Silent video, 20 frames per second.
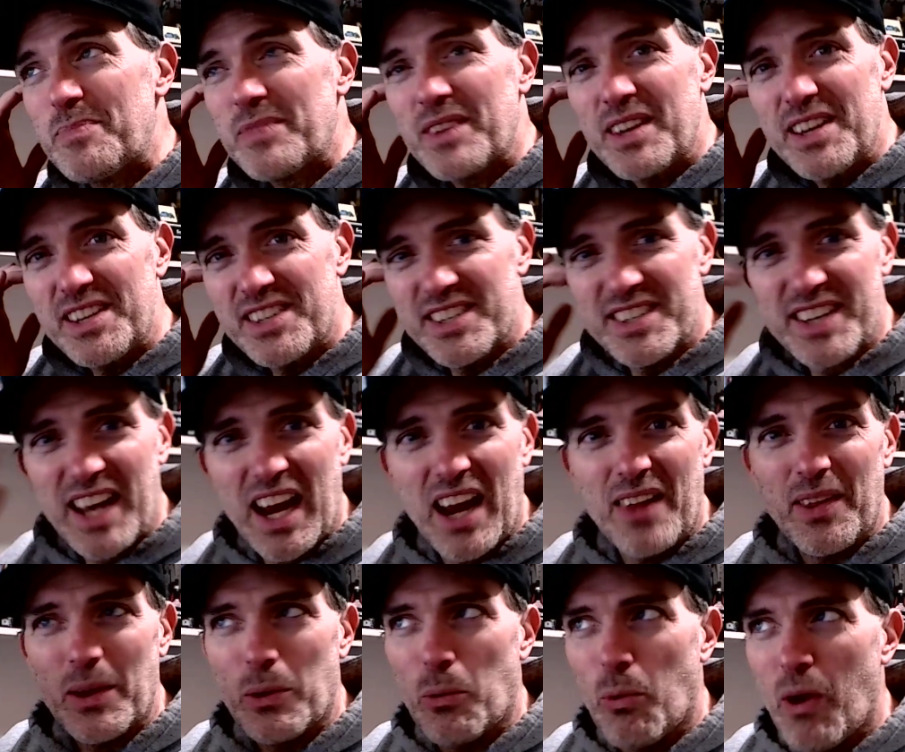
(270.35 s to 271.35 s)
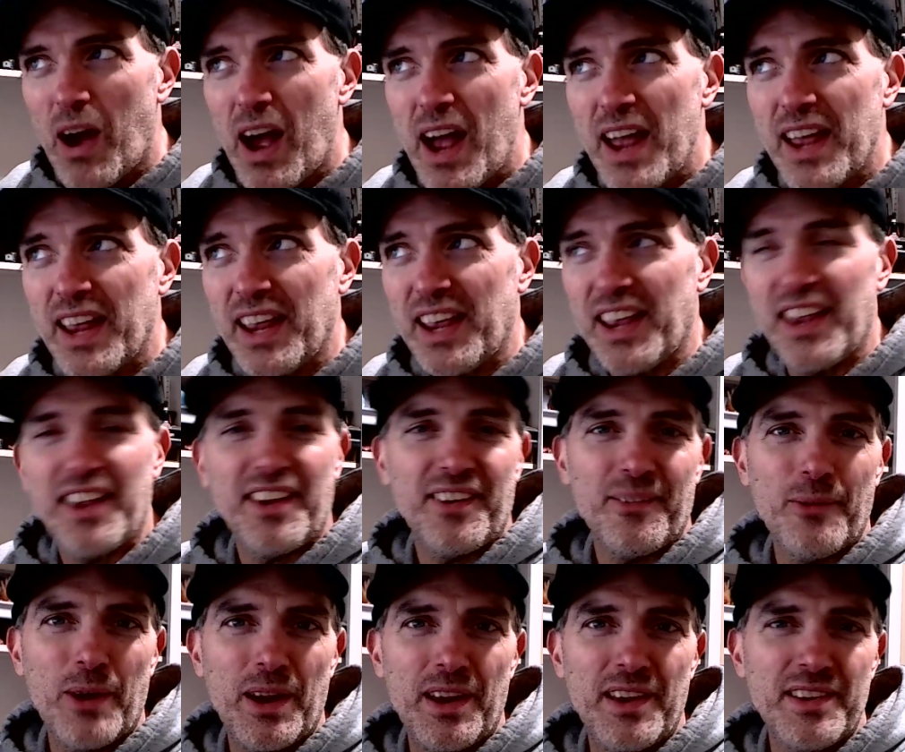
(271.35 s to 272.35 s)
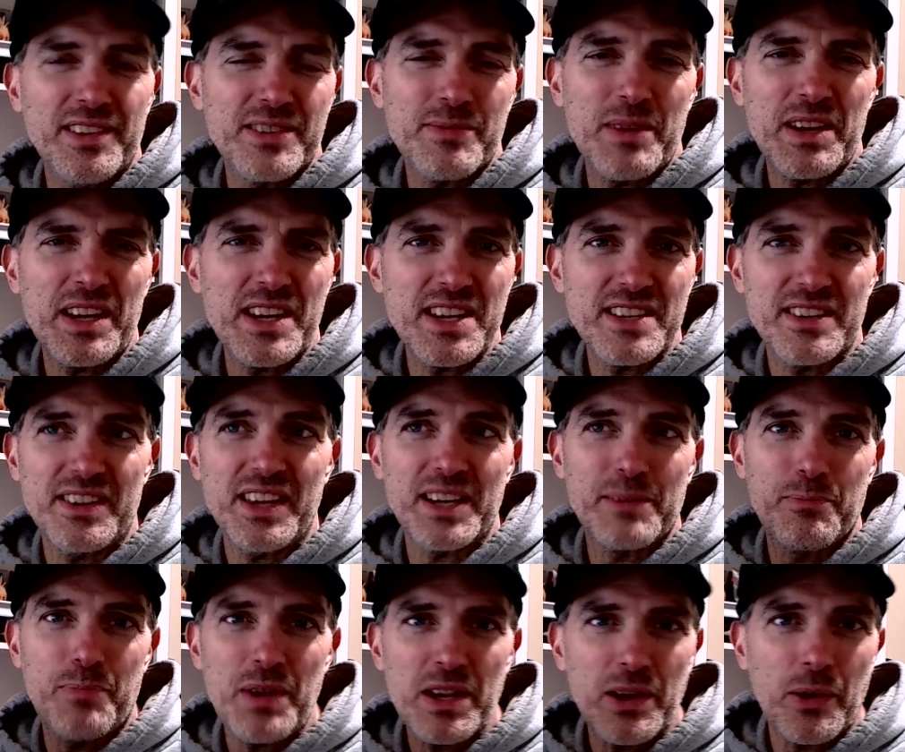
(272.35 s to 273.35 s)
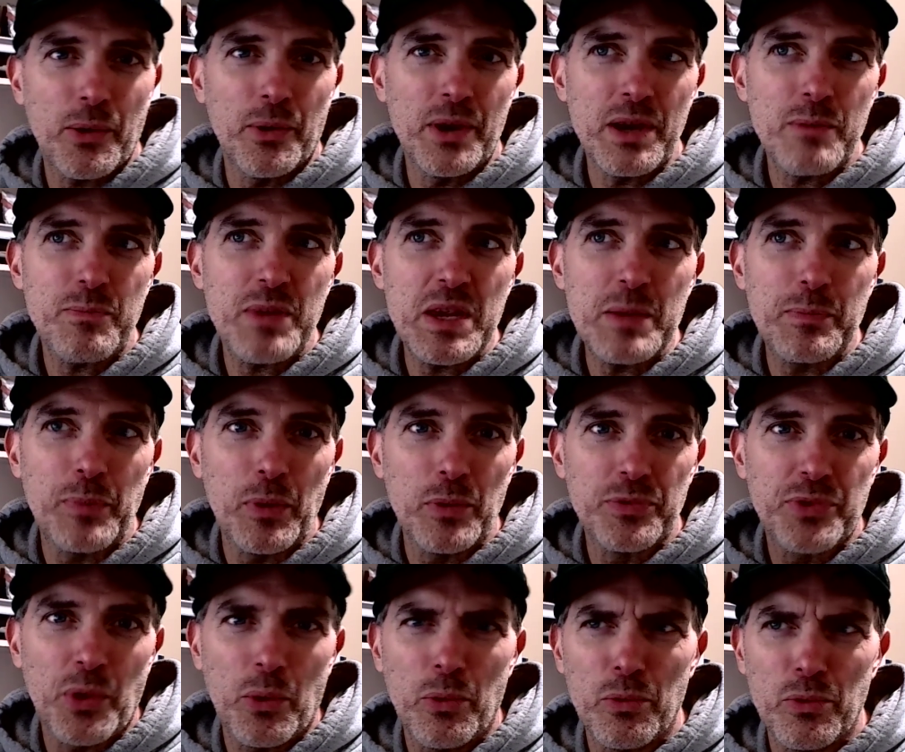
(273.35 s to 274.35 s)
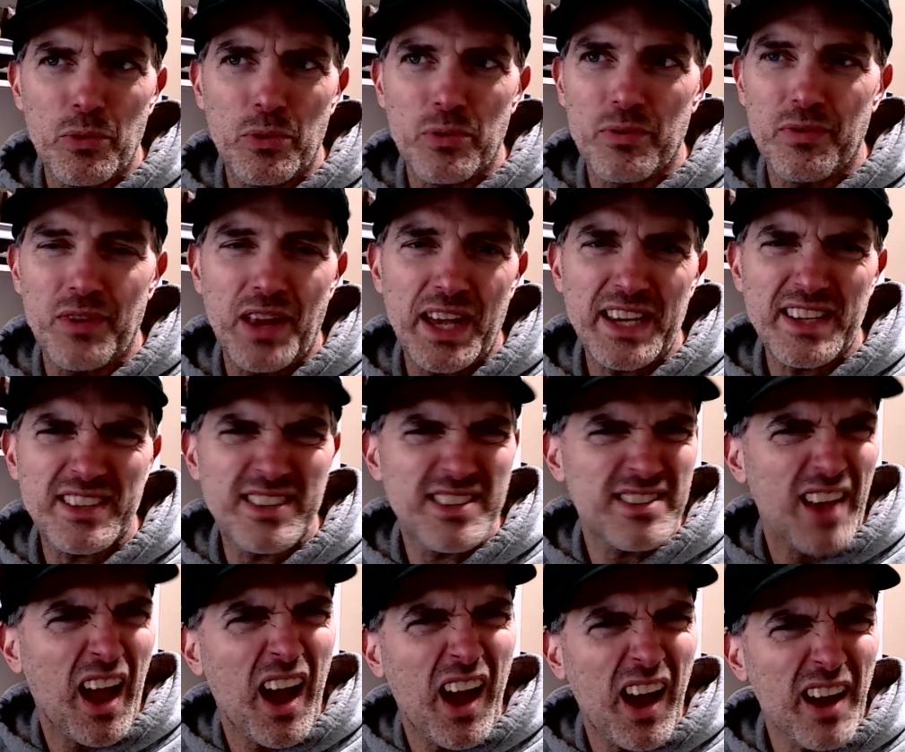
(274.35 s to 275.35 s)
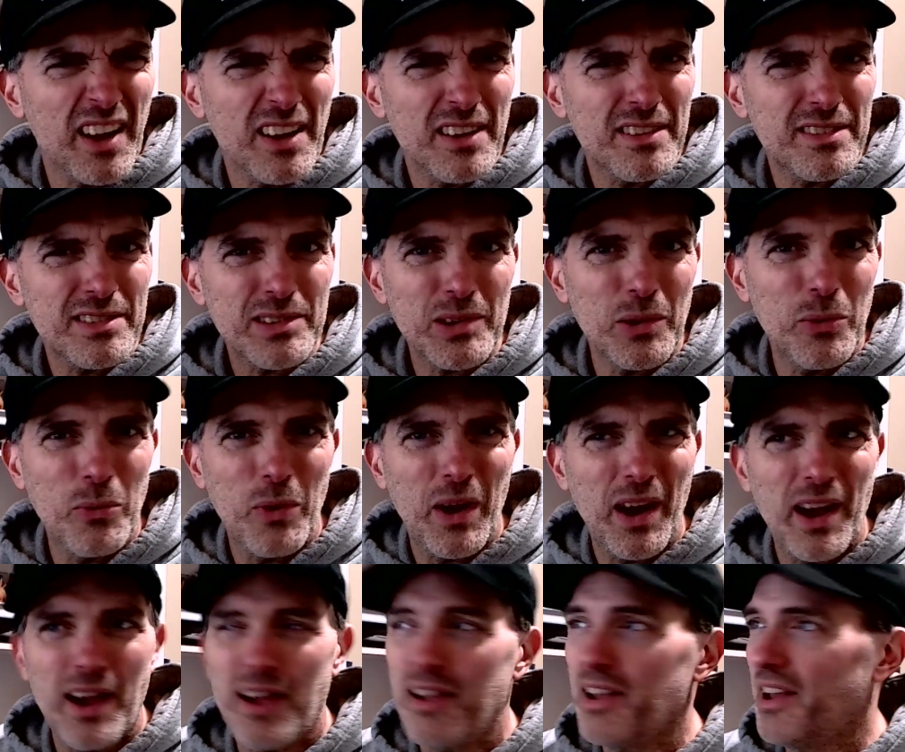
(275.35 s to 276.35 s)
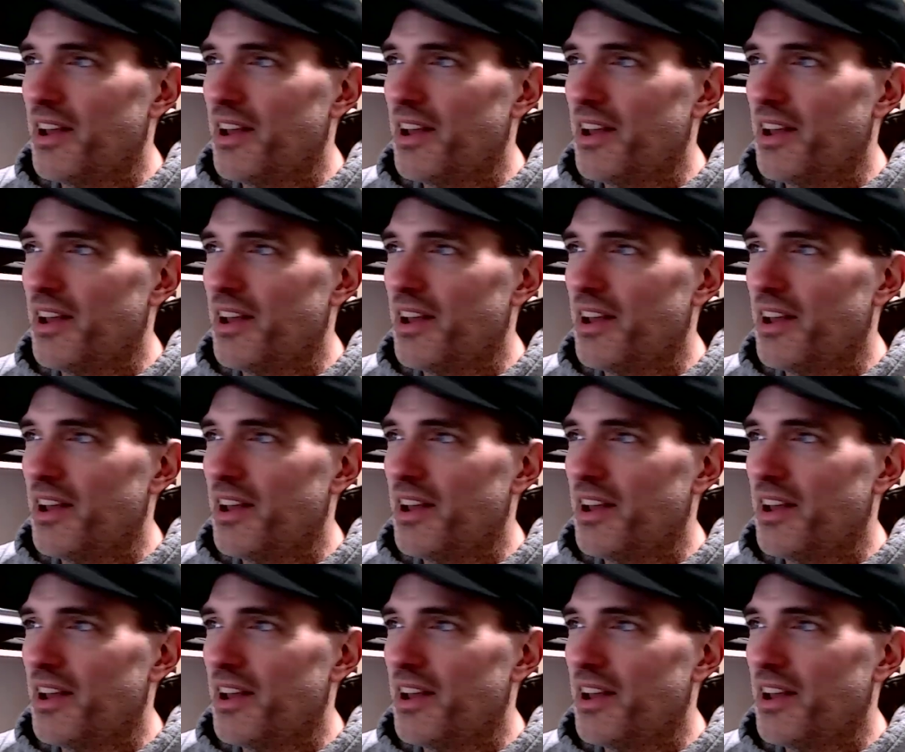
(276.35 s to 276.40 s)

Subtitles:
it's just kind of like, why? It doesn't make any, like, Bitcoin people don't like stocks, so what?